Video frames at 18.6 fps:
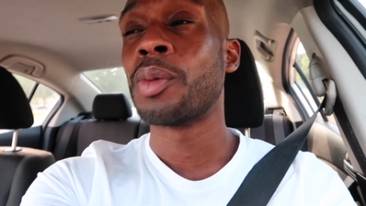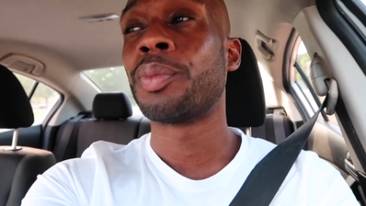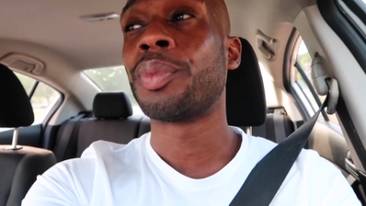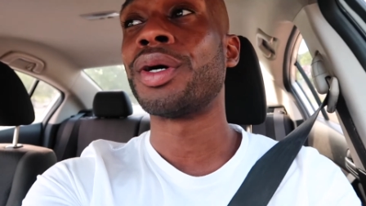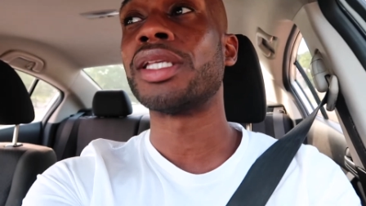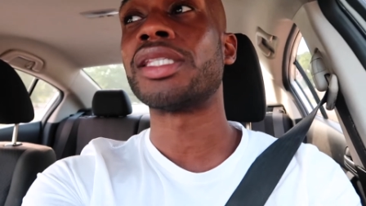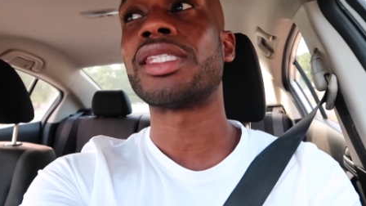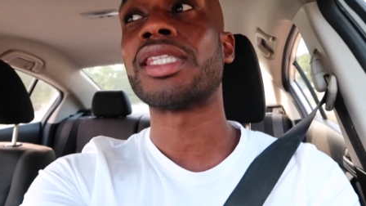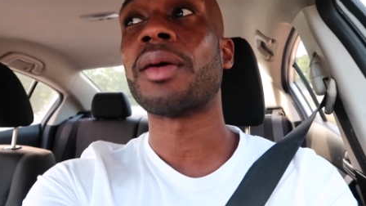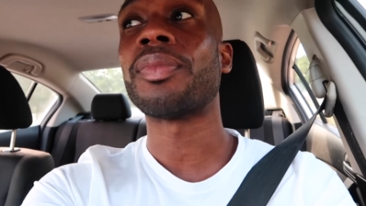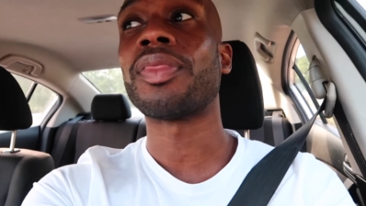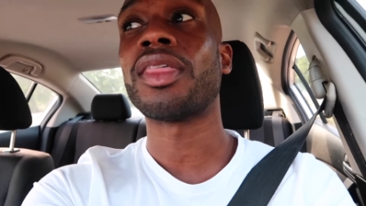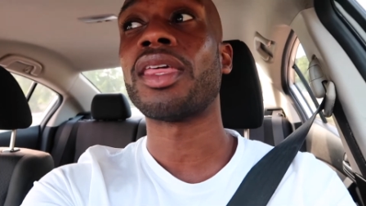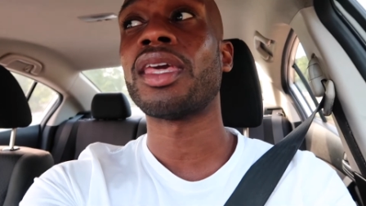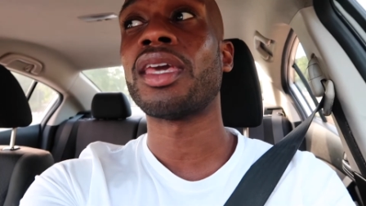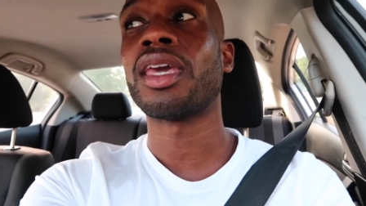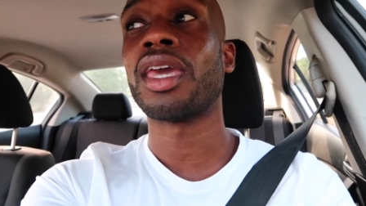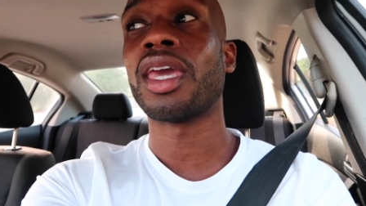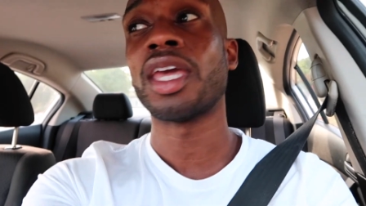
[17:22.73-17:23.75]
put
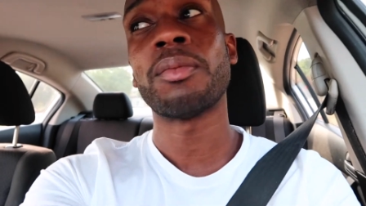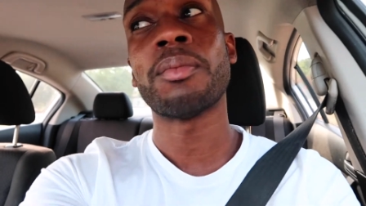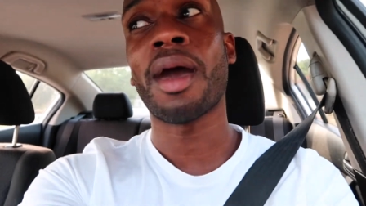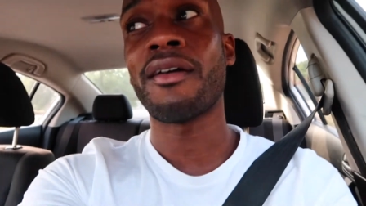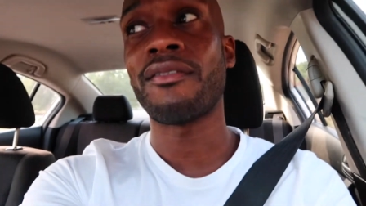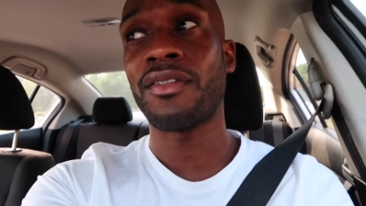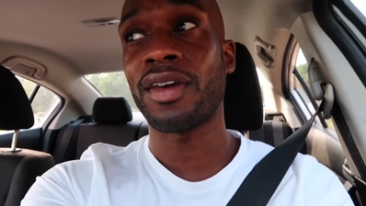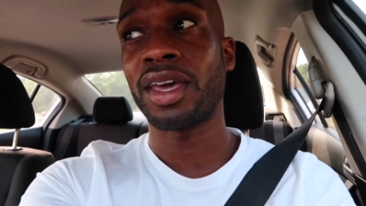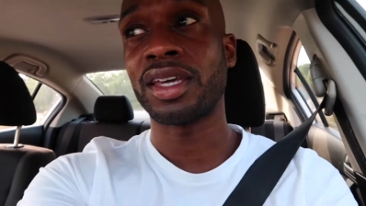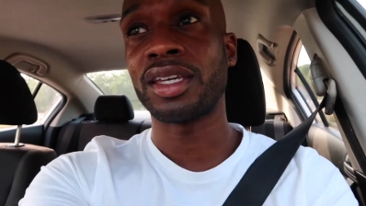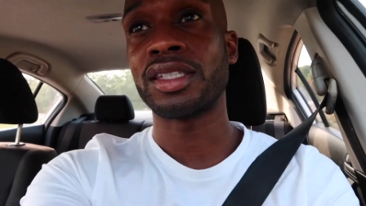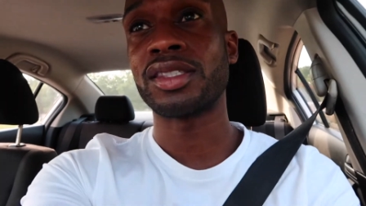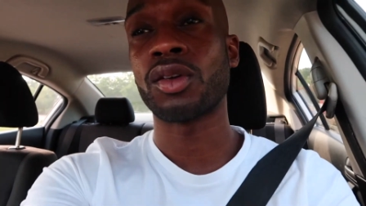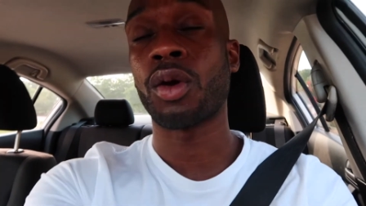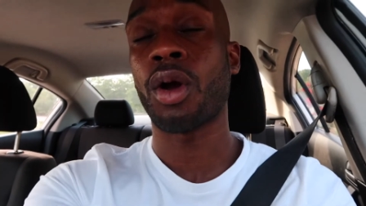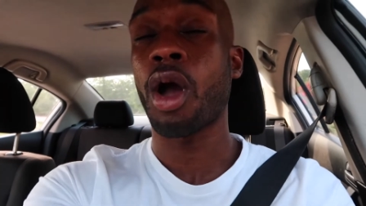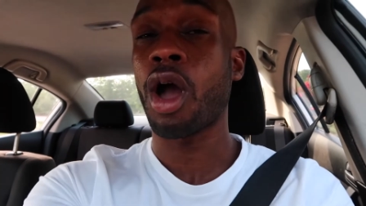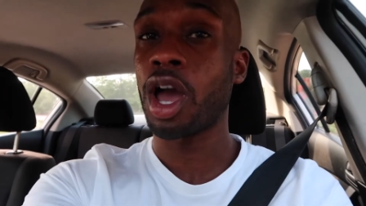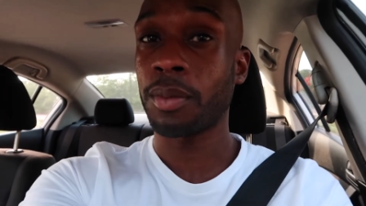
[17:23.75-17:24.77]
something in my face
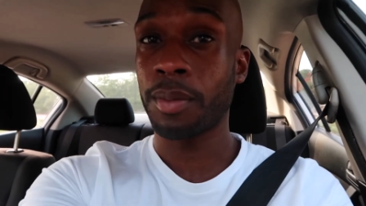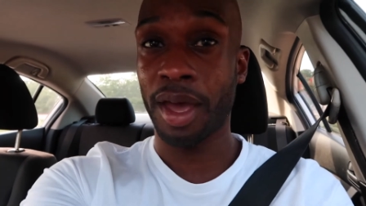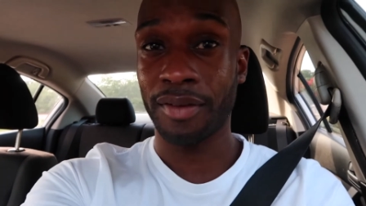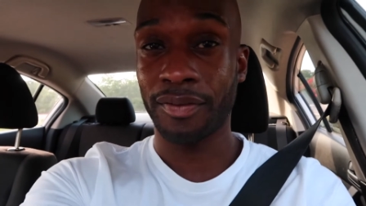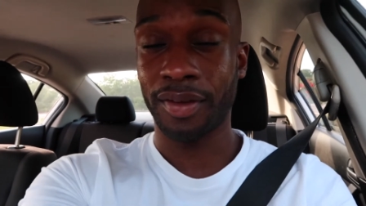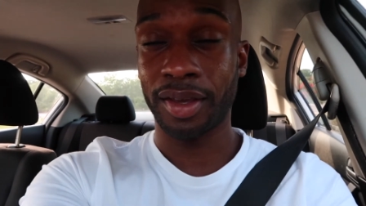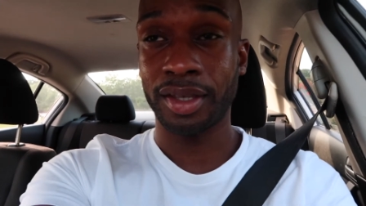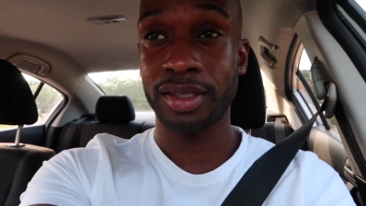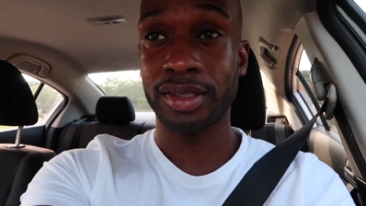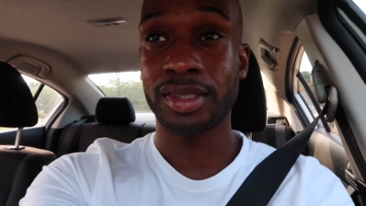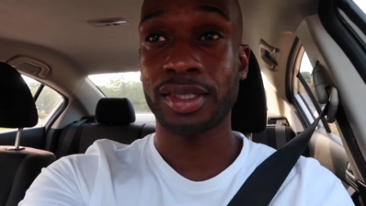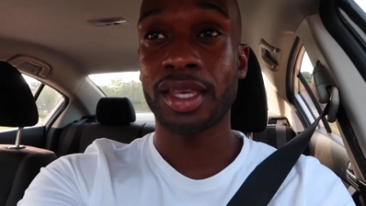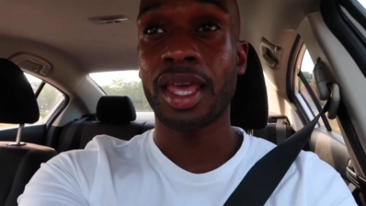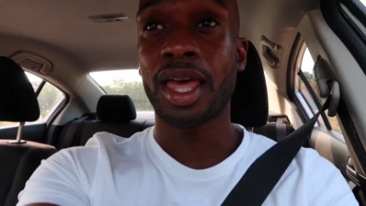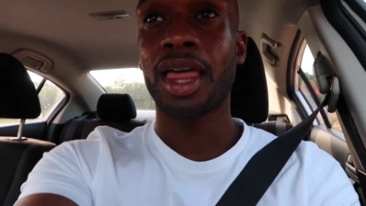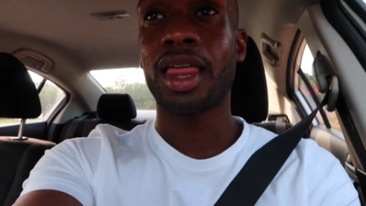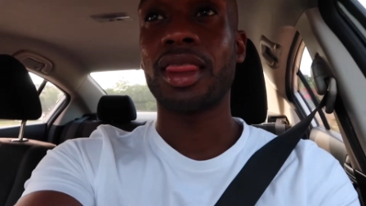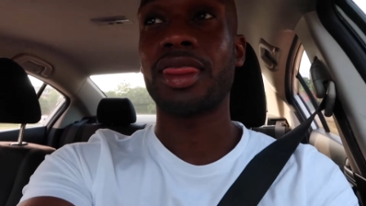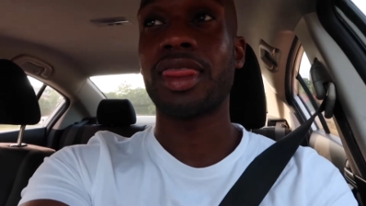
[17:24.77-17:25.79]
or on my face
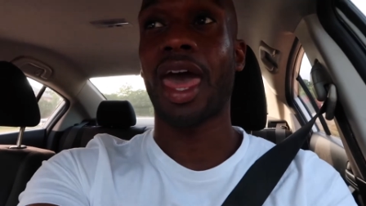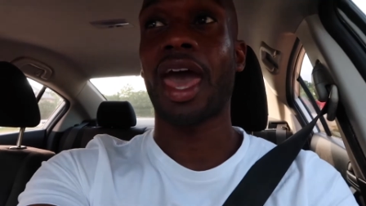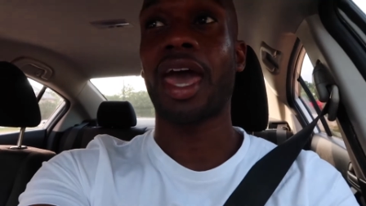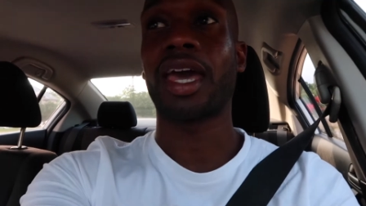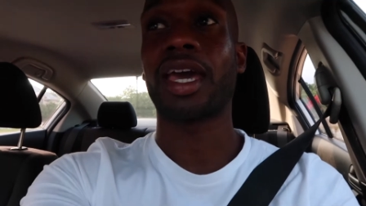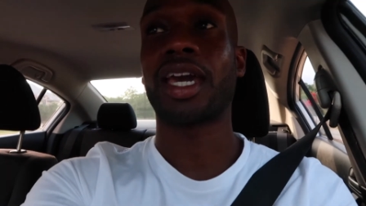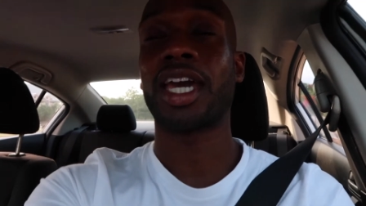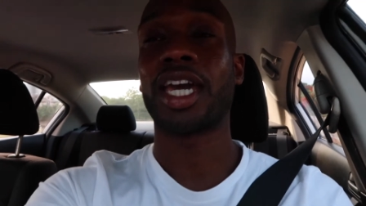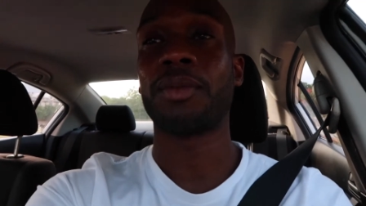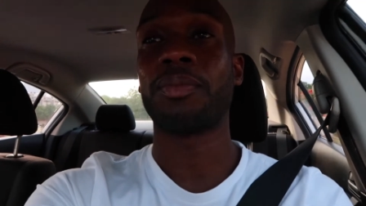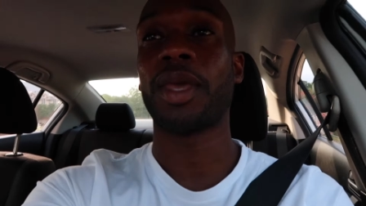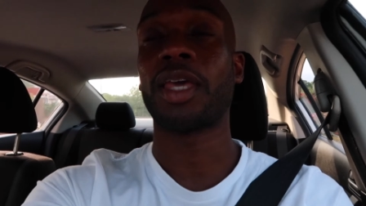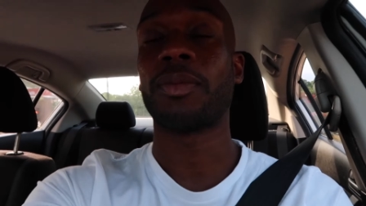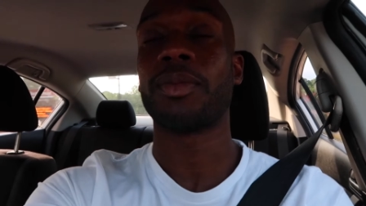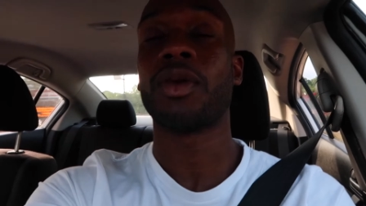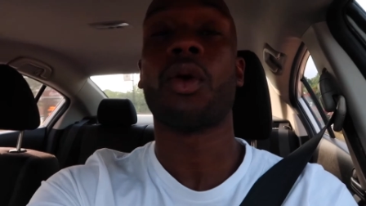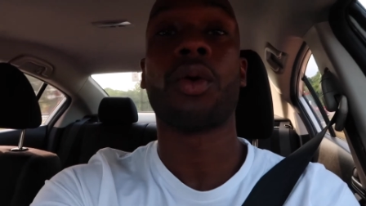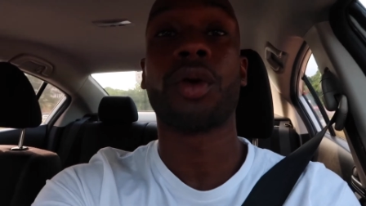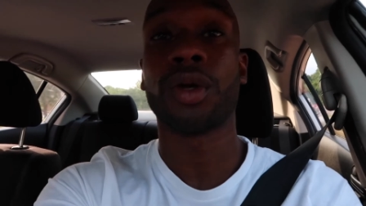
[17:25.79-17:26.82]
that could make
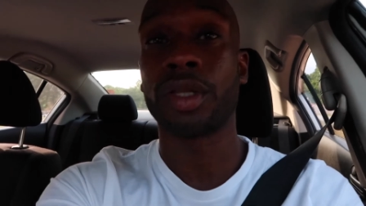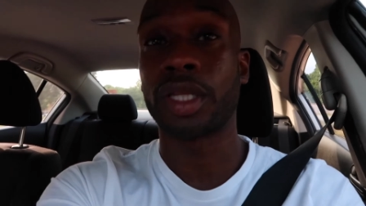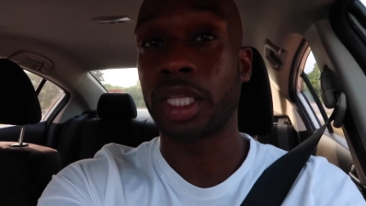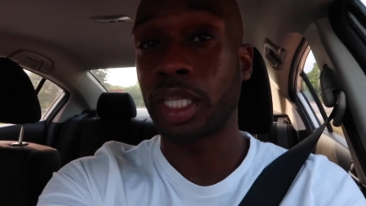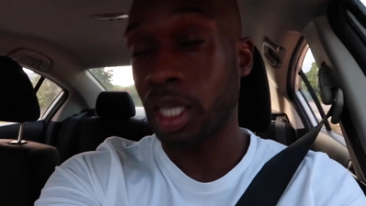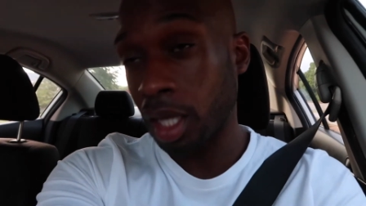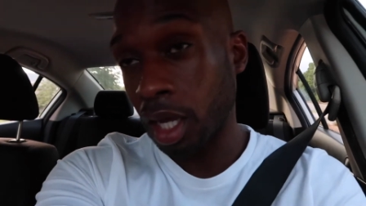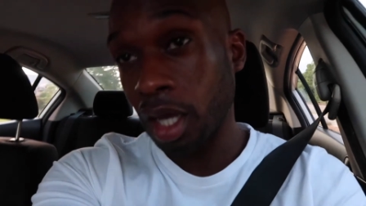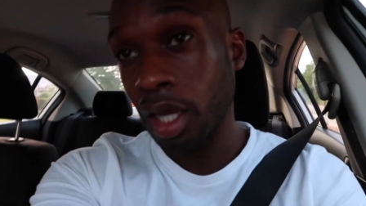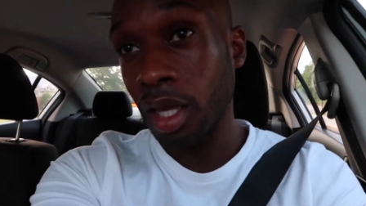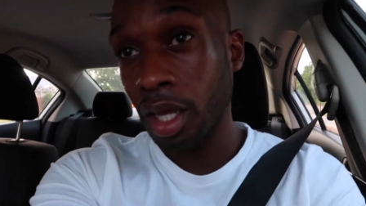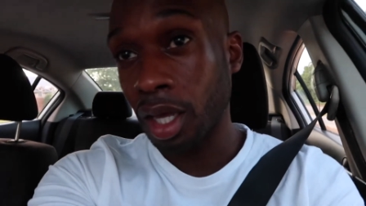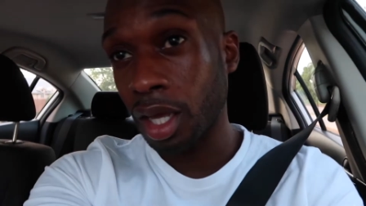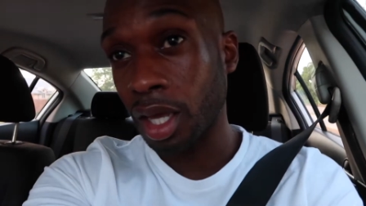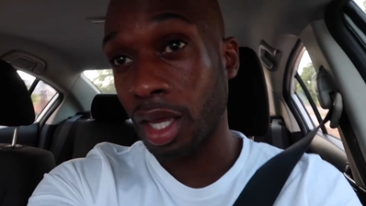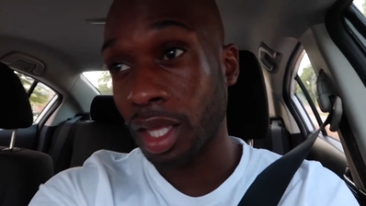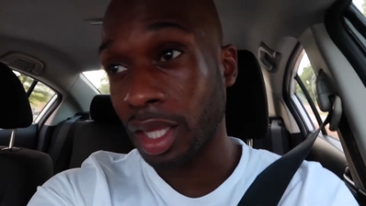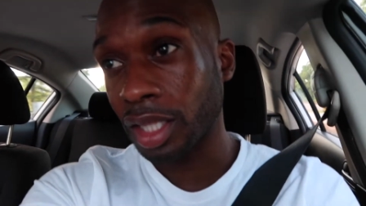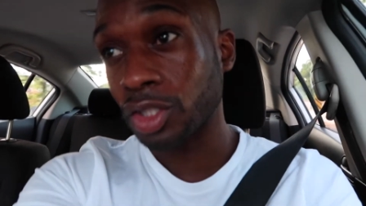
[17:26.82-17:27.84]
me oily,
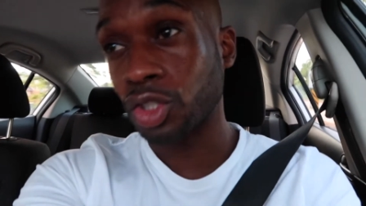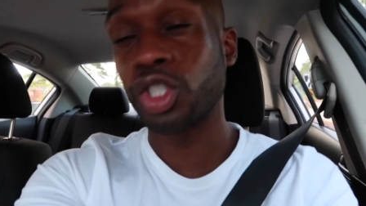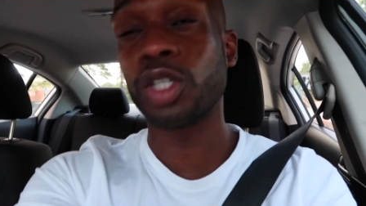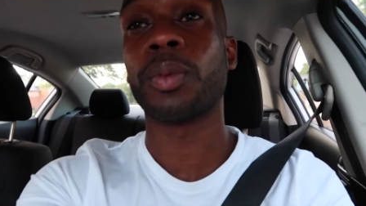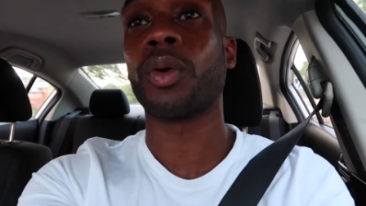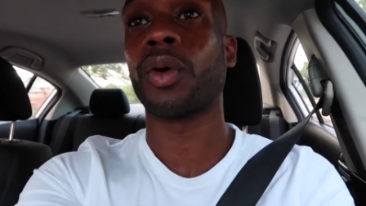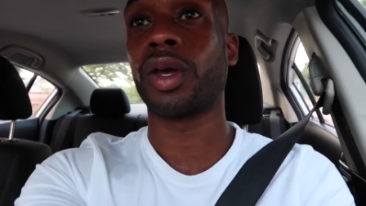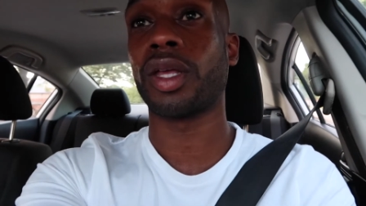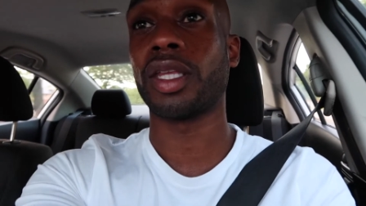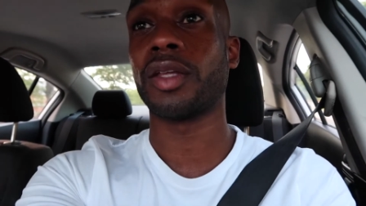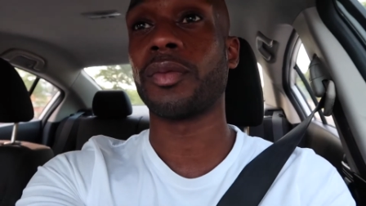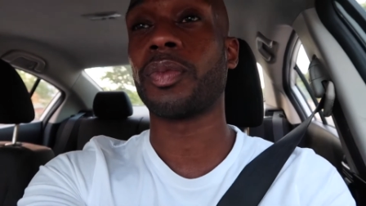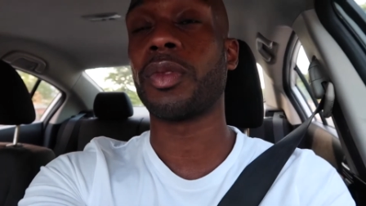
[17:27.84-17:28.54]
super oily.